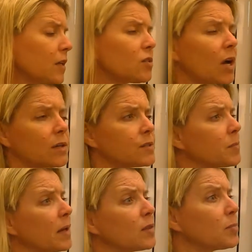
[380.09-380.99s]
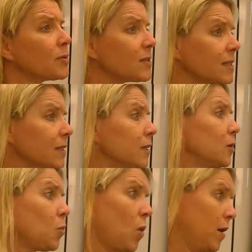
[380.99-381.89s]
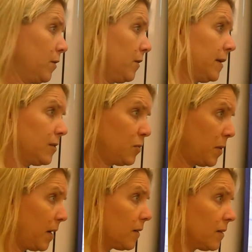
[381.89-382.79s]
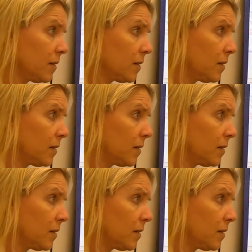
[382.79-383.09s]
talks about the Brazilian wandering spider.